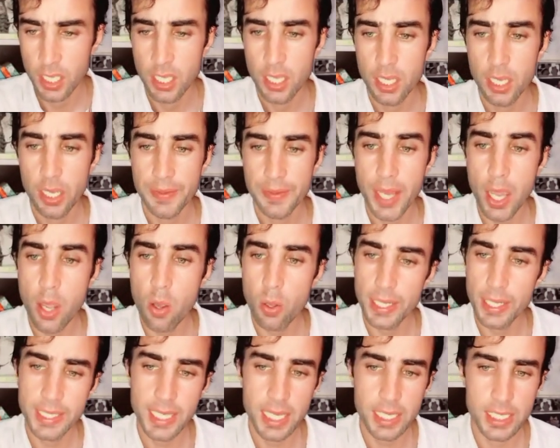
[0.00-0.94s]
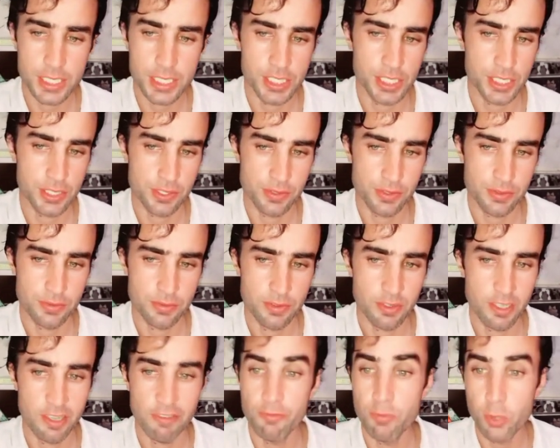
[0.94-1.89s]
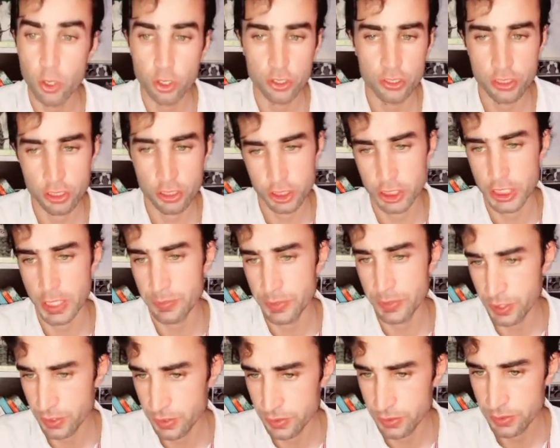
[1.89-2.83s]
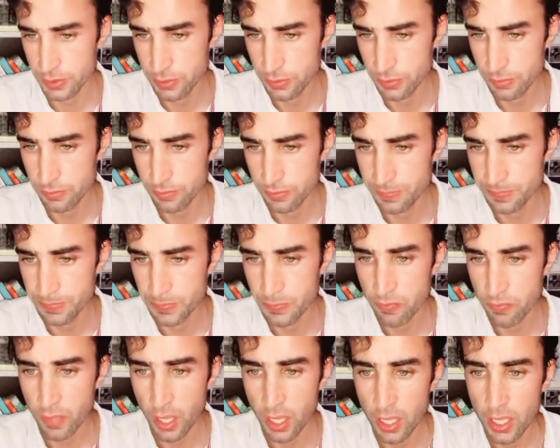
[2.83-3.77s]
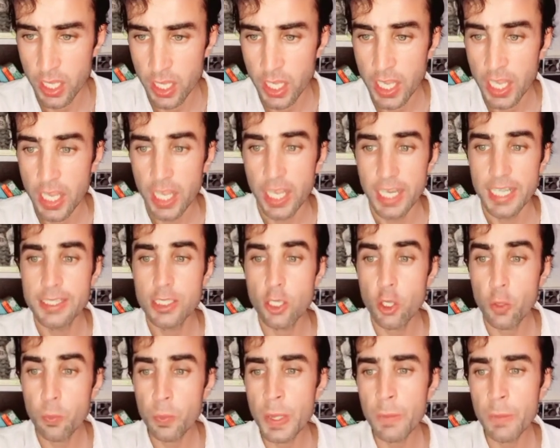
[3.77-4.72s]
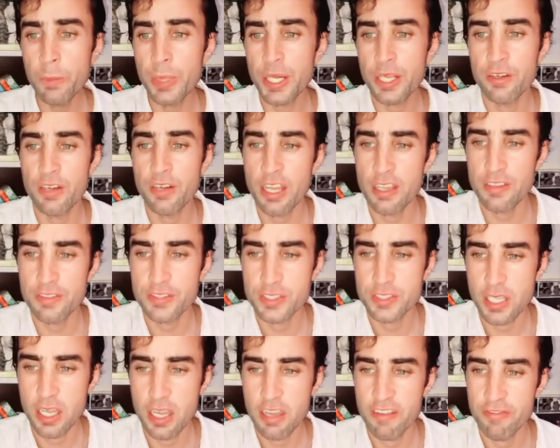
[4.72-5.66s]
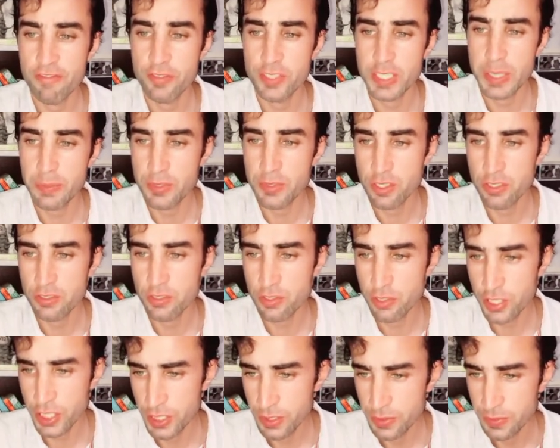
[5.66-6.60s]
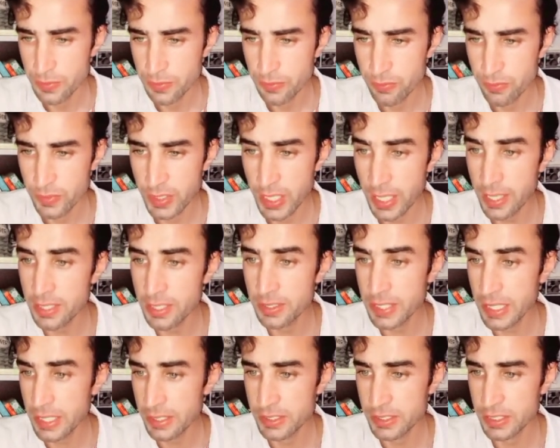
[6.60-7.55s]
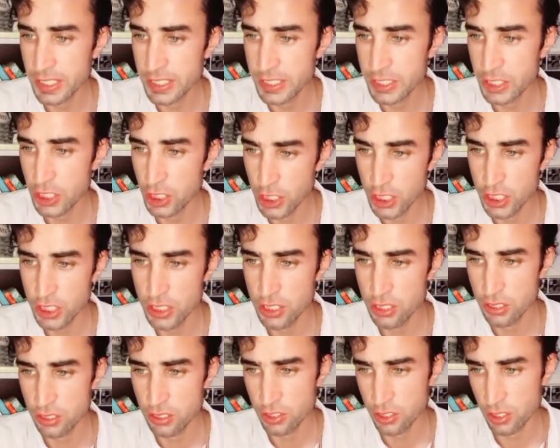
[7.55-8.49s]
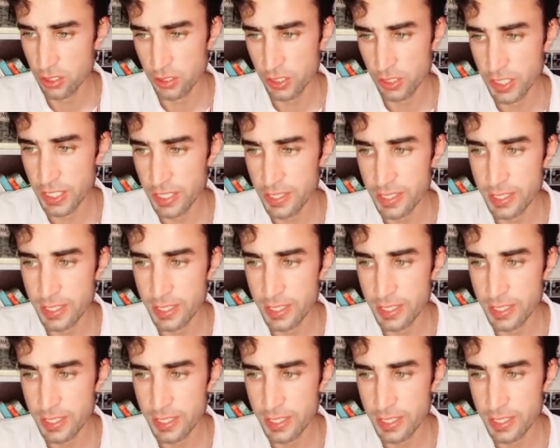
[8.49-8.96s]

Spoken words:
Now analysis of both chapters. At the opening paragraphs of chapter 3, Nana thinks that Jalil's son carrying